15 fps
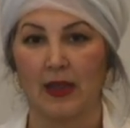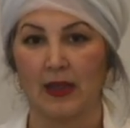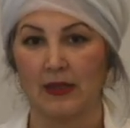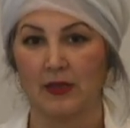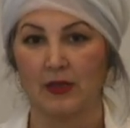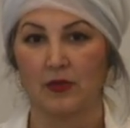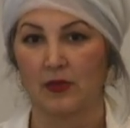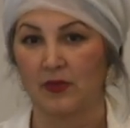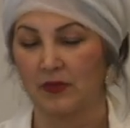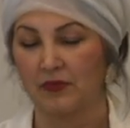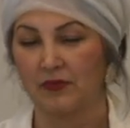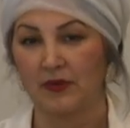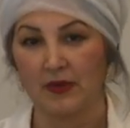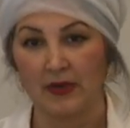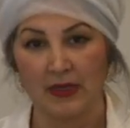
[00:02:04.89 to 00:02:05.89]
and you're
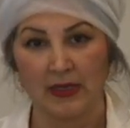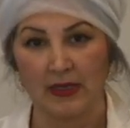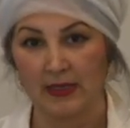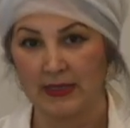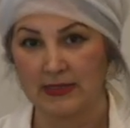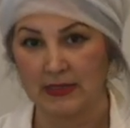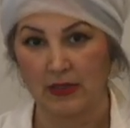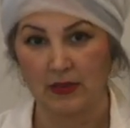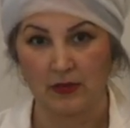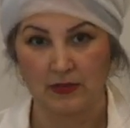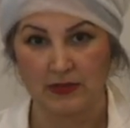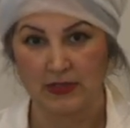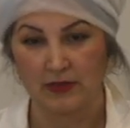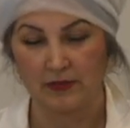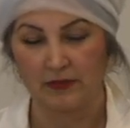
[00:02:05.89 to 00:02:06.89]
referring it as a
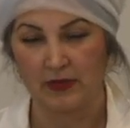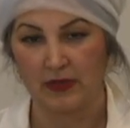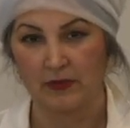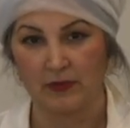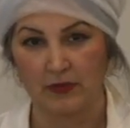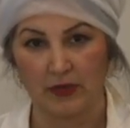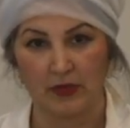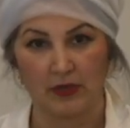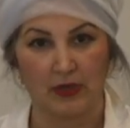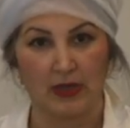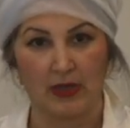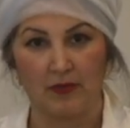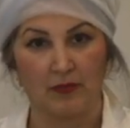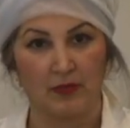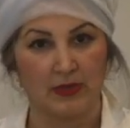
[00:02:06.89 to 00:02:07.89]
gluten-free for your
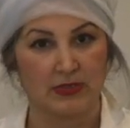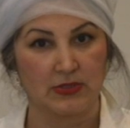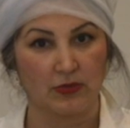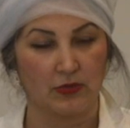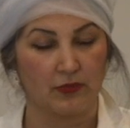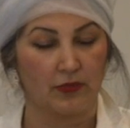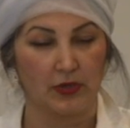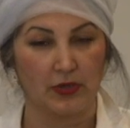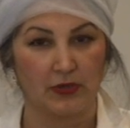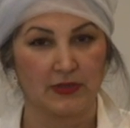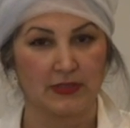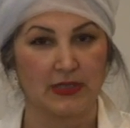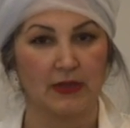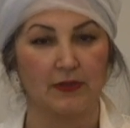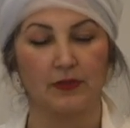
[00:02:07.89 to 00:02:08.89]
loved ones or for
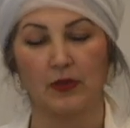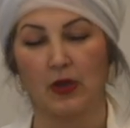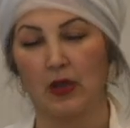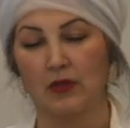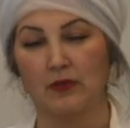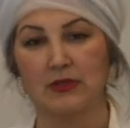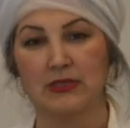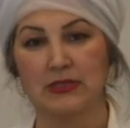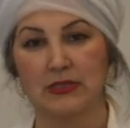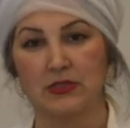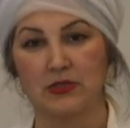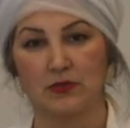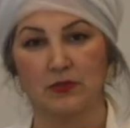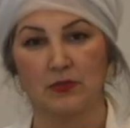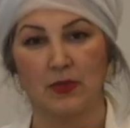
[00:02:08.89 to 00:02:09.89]
yourself, you always
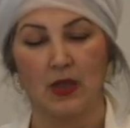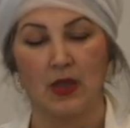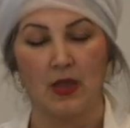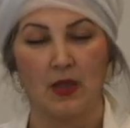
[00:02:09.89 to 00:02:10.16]
need to